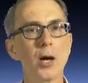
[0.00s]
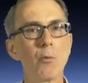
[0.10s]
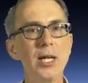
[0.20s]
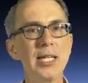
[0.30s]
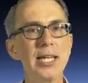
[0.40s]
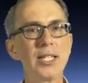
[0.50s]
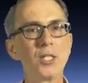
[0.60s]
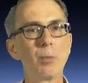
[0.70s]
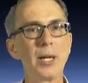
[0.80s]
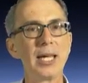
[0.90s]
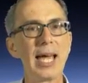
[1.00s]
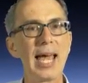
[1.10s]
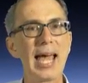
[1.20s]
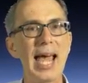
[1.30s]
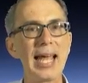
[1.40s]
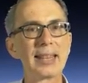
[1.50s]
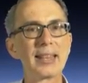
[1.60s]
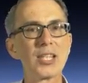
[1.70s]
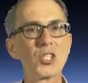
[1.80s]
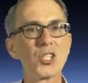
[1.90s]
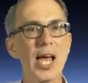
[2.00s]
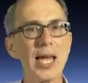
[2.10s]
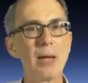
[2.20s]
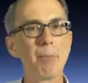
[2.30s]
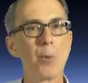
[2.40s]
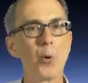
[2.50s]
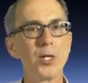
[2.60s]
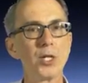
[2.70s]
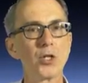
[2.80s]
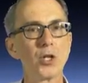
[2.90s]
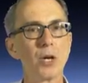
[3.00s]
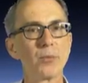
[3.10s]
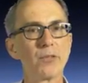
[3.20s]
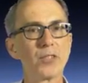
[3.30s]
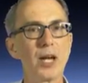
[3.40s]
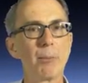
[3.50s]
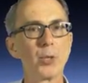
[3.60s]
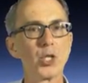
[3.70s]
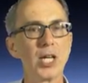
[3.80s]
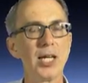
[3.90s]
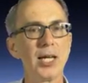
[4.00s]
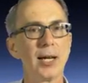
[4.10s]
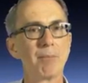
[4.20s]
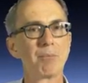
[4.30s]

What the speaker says: we need to be at the same point in terms of temperature here.